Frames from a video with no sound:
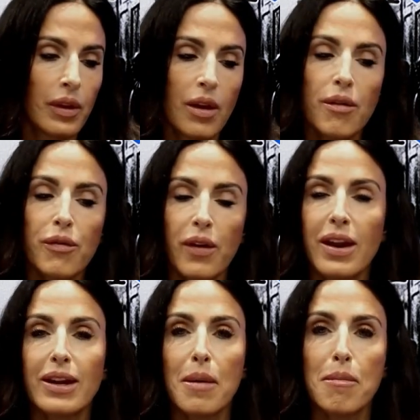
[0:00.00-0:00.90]

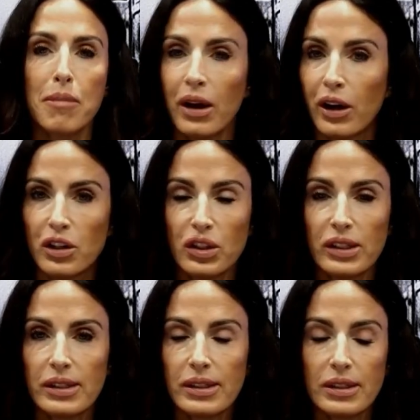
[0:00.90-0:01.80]
fake
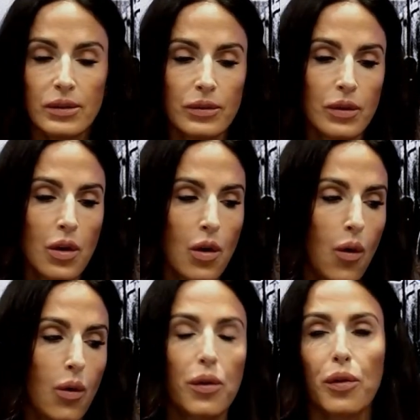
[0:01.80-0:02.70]
marriages,
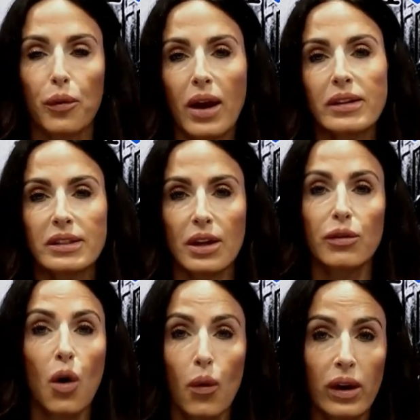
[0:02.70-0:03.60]
or threats of
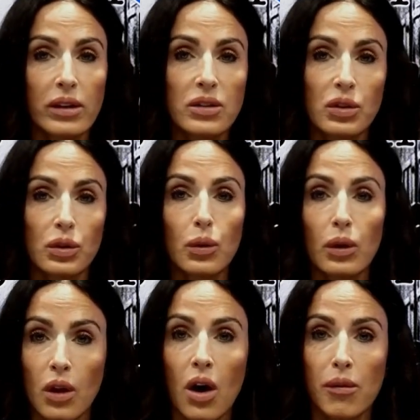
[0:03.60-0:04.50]
going to
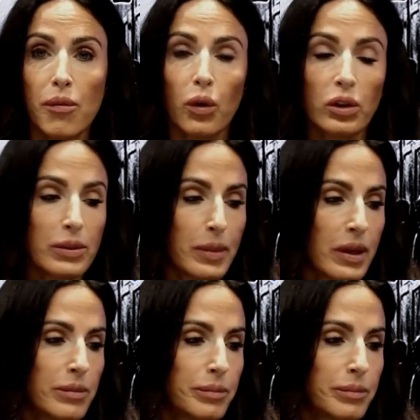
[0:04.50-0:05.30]
law enforcement.